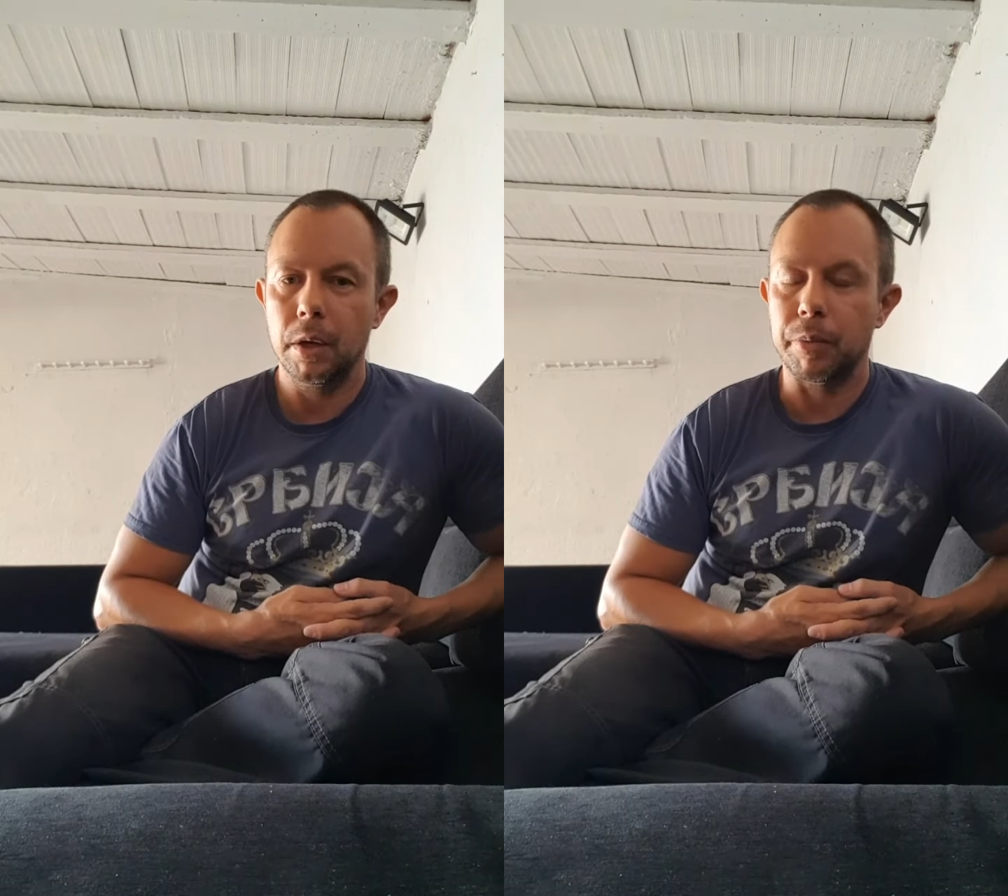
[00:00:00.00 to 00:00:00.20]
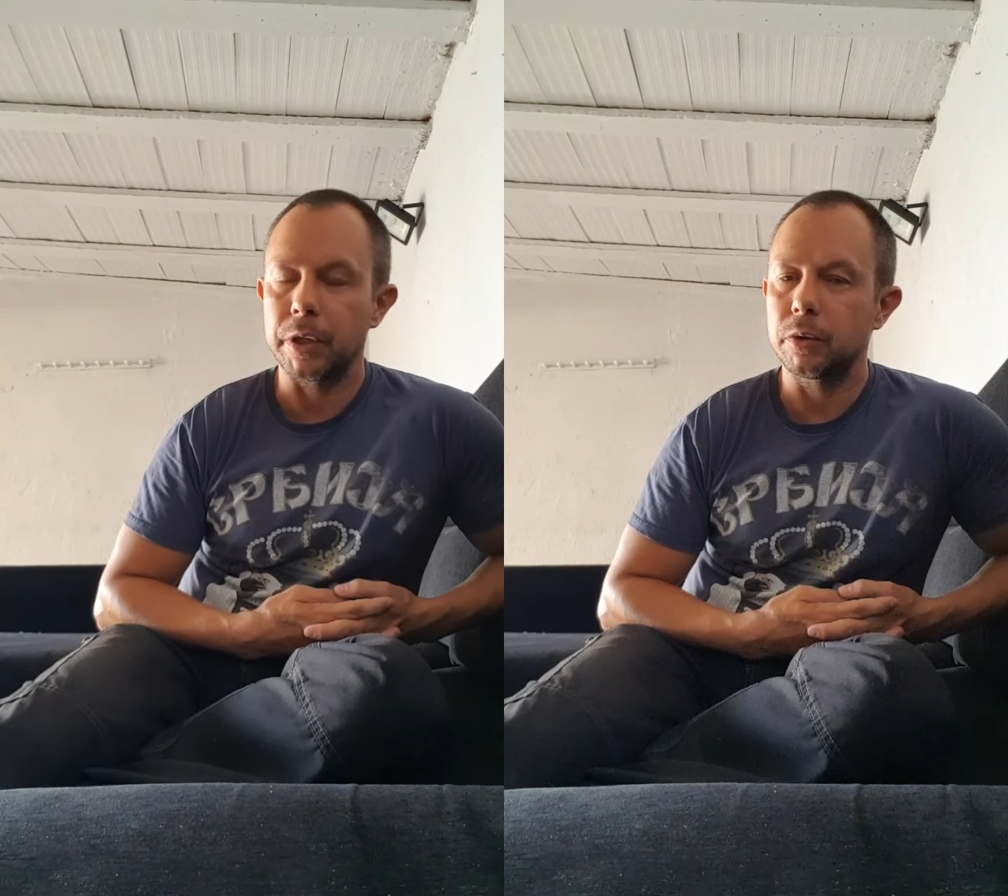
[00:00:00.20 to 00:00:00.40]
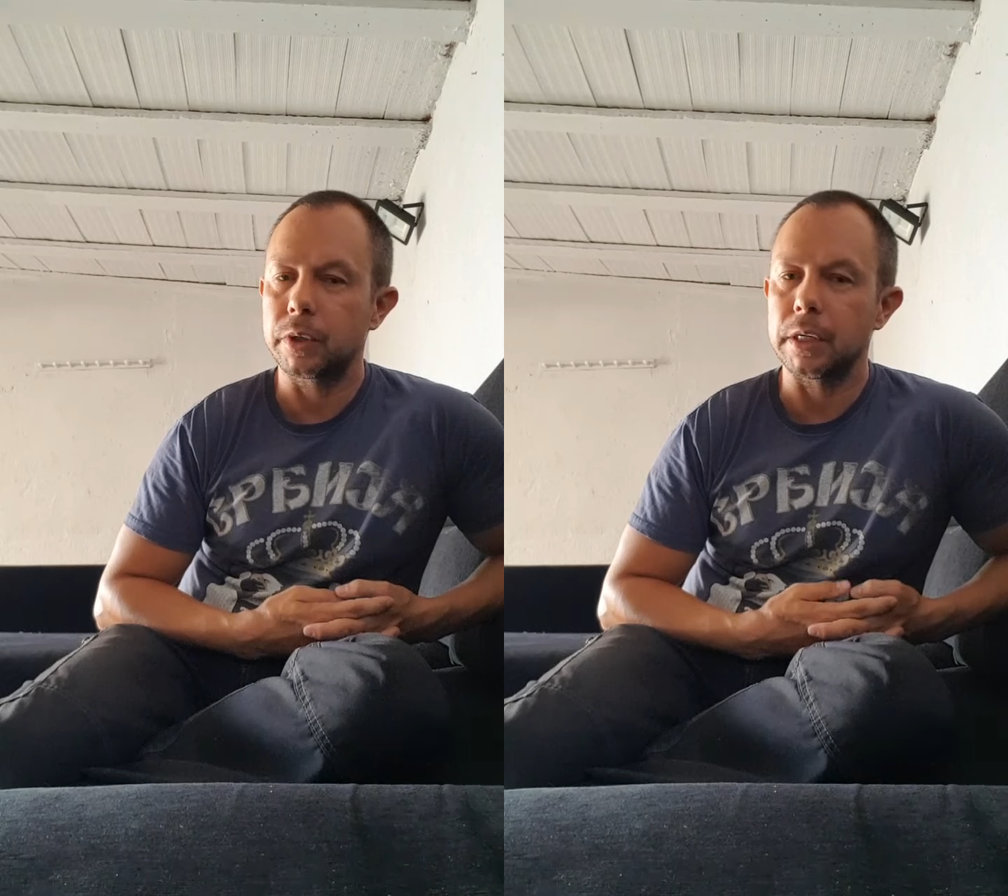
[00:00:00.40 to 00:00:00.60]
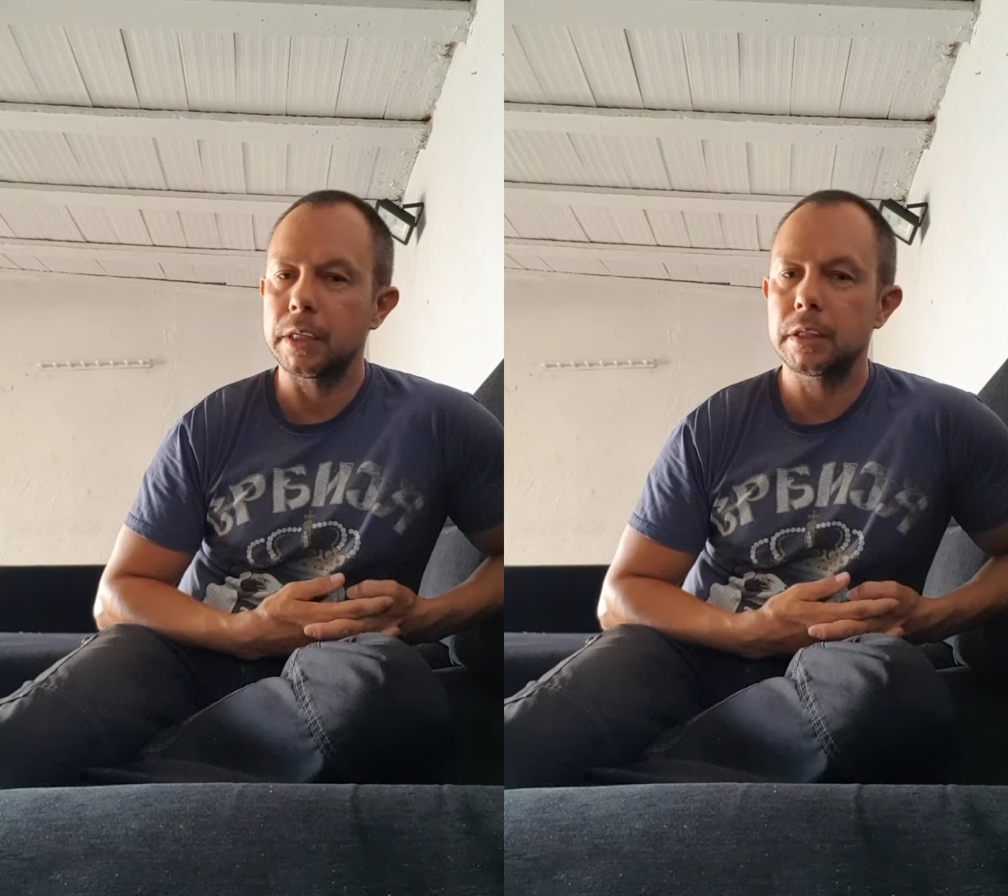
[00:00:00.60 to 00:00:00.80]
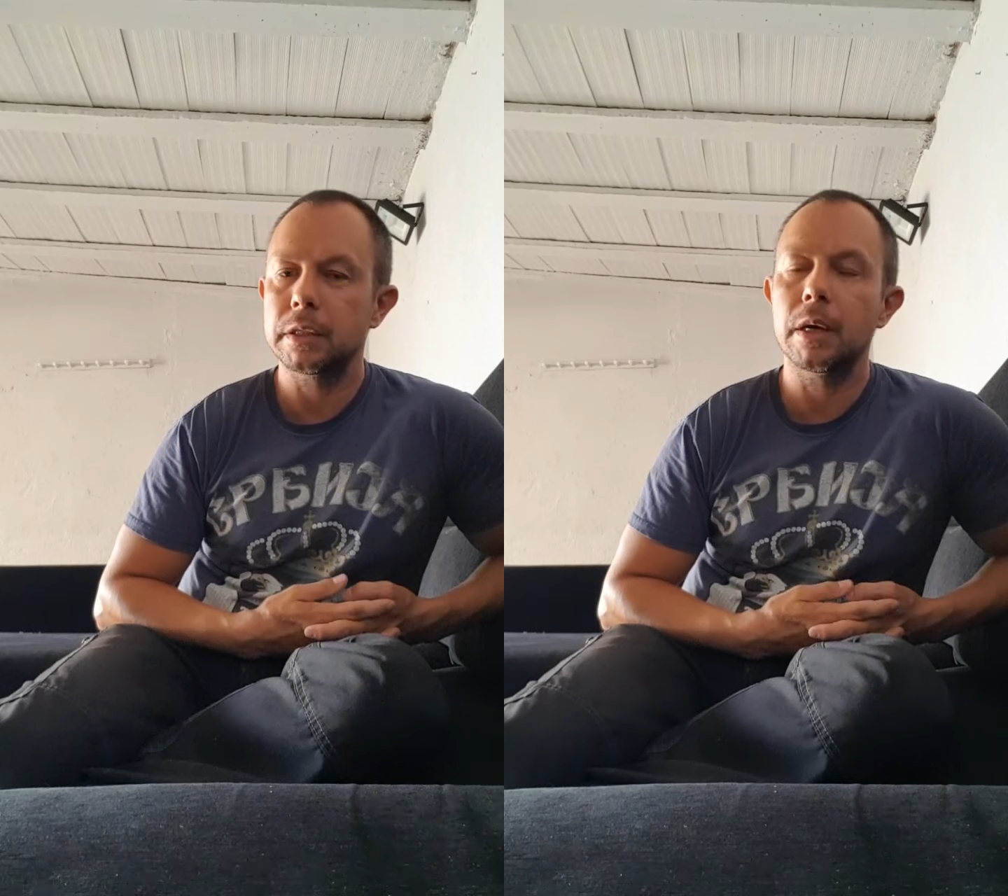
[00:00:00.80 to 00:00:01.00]
but you can
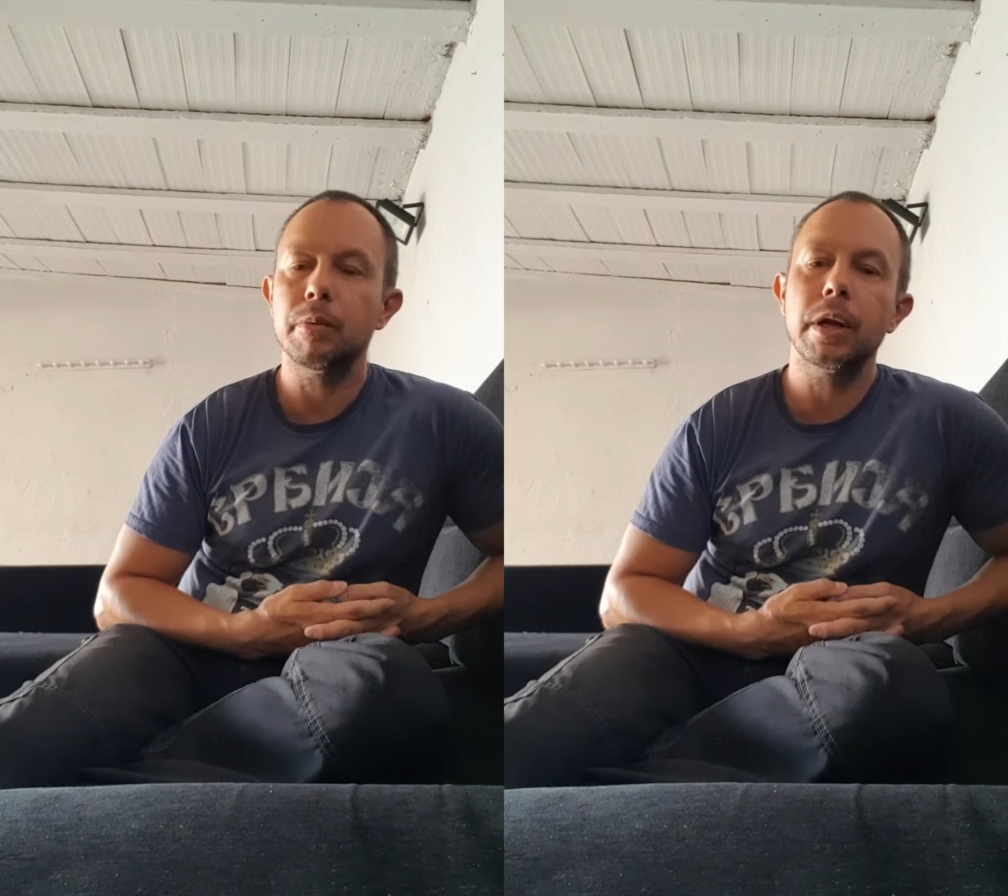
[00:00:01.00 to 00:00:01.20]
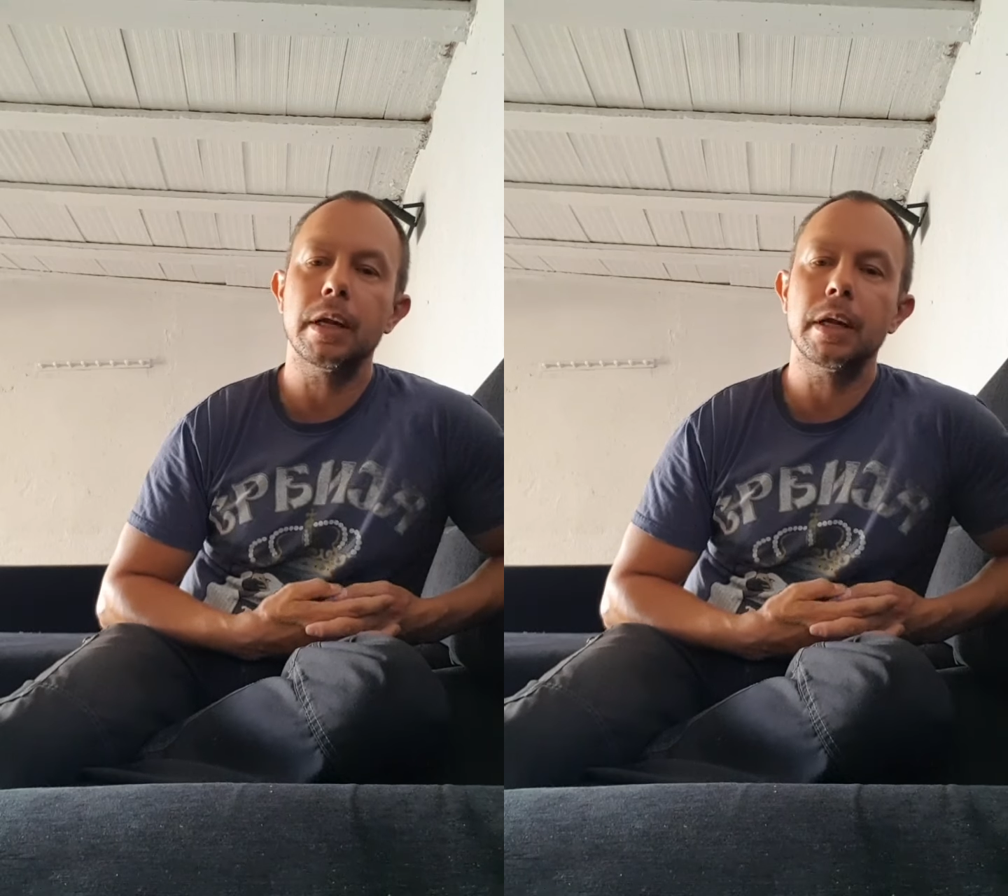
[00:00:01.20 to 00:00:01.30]
disassemble